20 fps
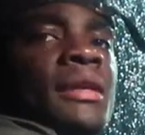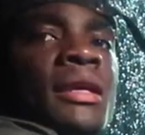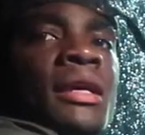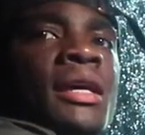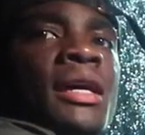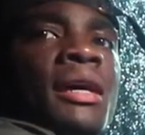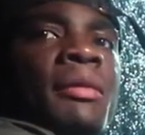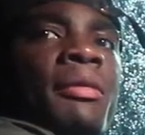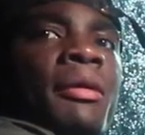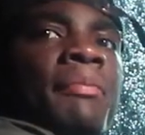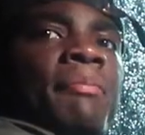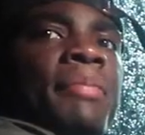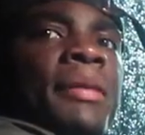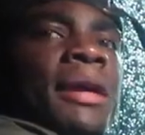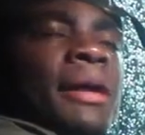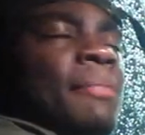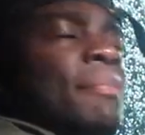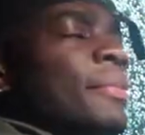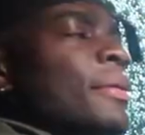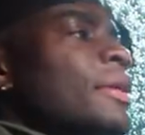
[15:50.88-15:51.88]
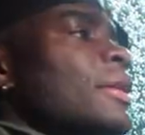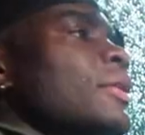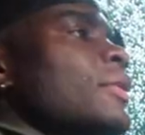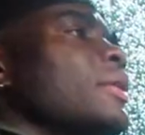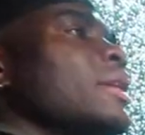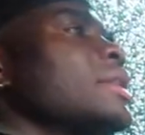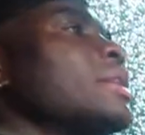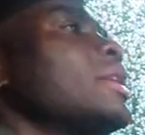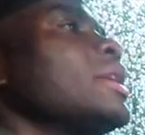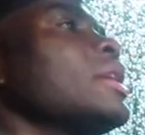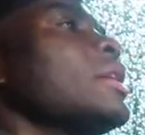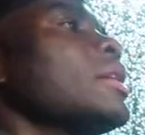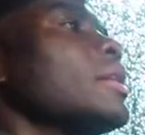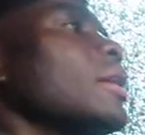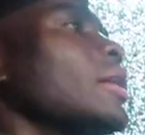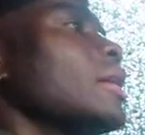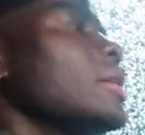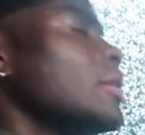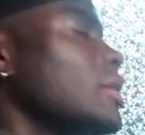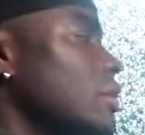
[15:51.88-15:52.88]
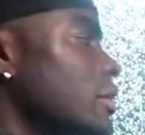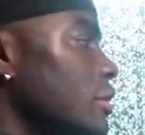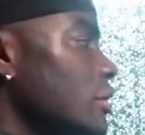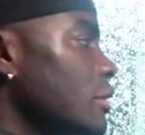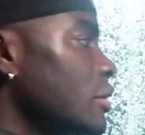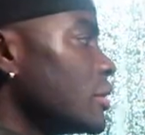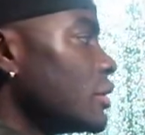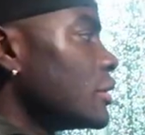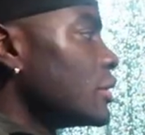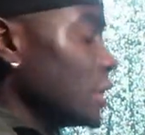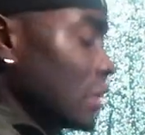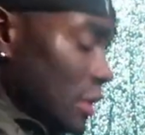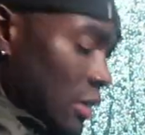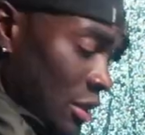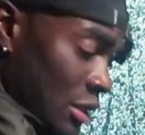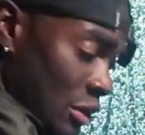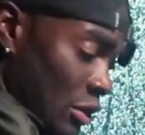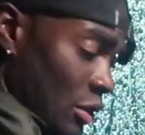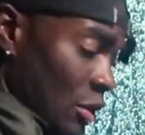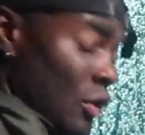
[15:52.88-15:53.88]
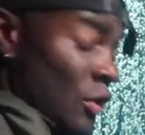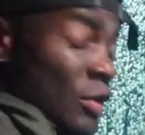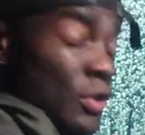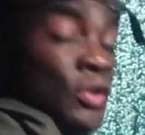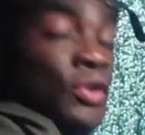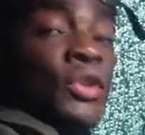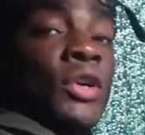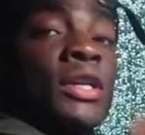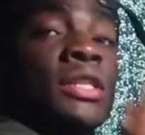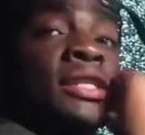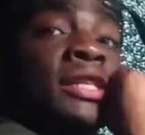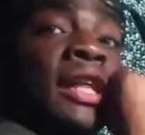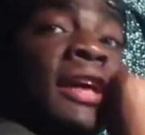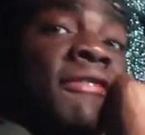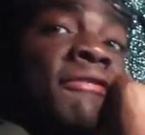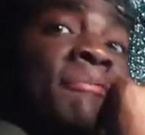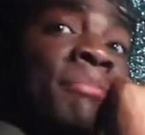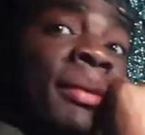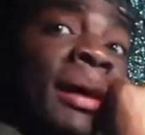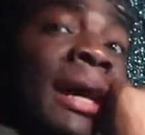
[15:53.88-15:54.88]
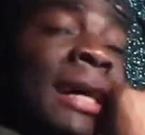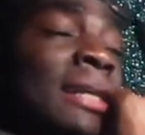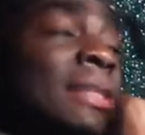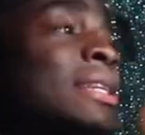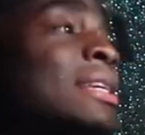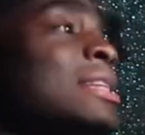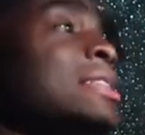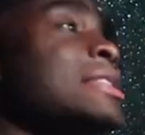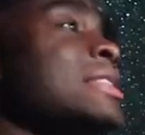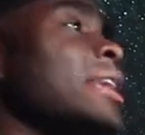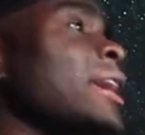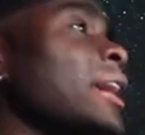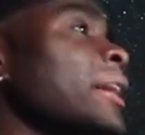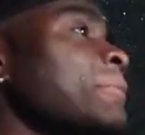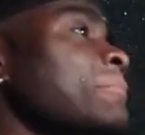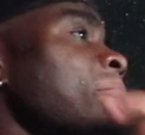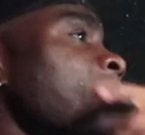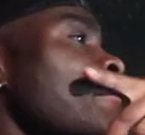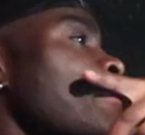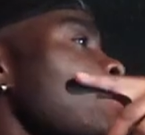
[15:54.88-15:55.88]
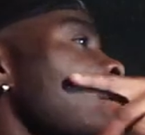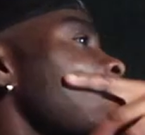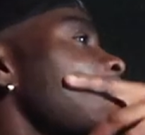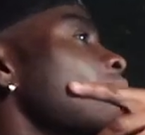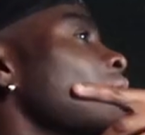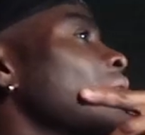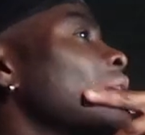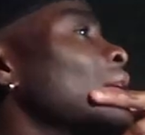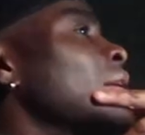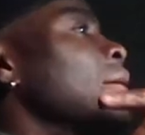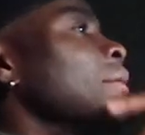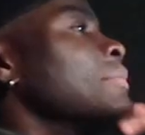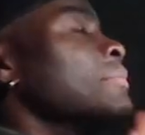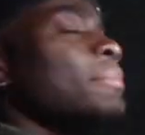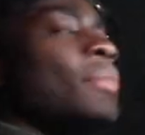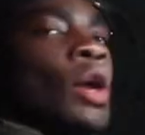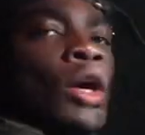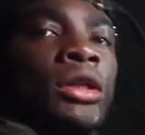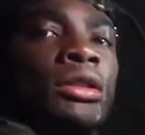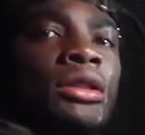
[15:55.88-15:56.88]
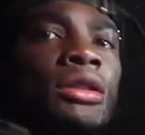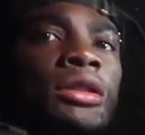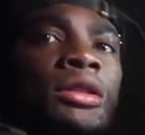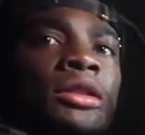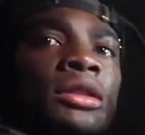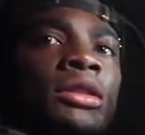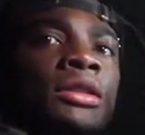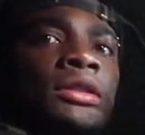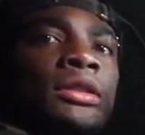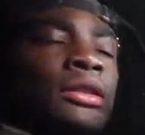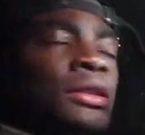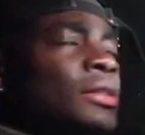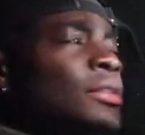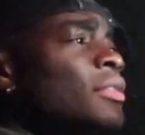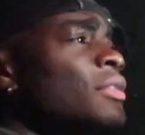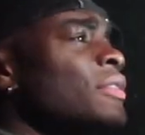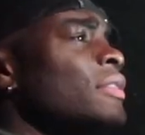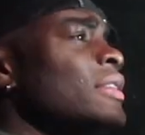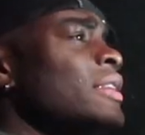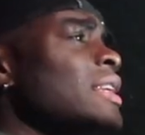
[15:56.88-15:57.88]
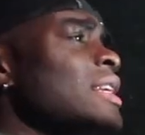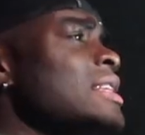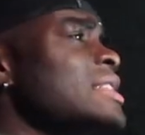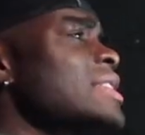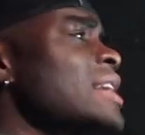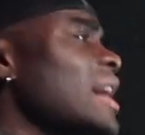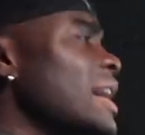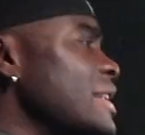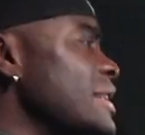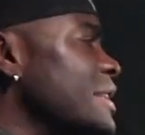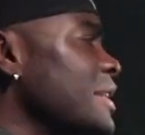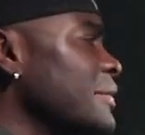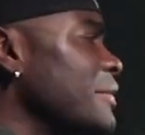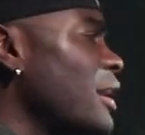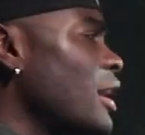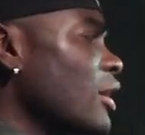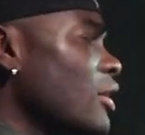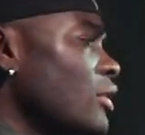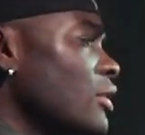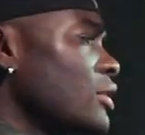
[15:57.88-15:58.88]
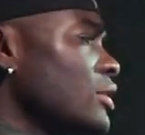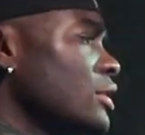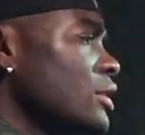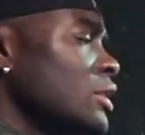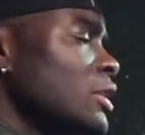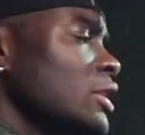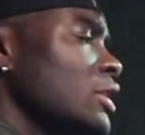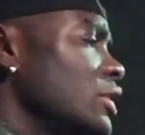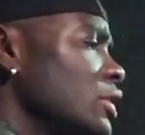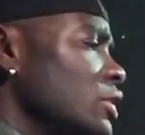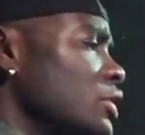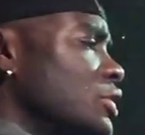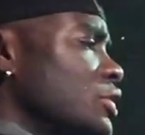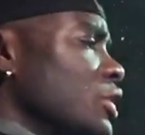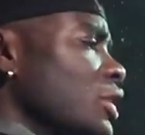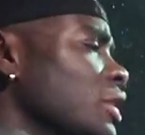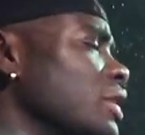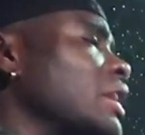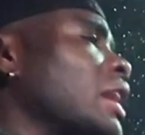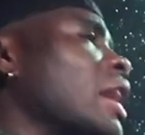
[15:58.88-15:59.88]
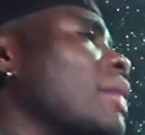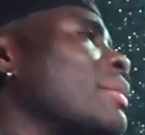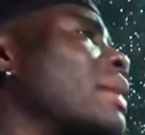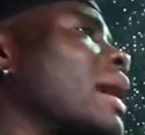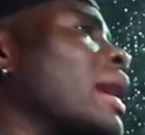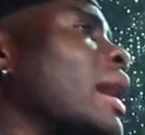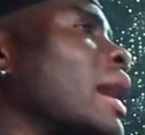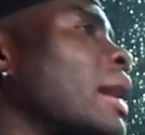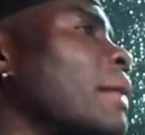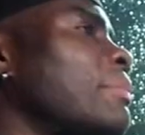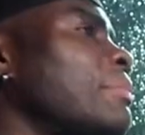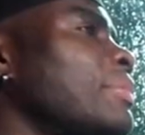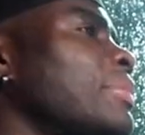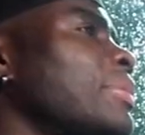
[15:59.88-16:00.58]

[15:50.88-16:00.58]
yeah, my people, you know, thing going you know? on. Just left party, see? But he said, am turn um, on my up.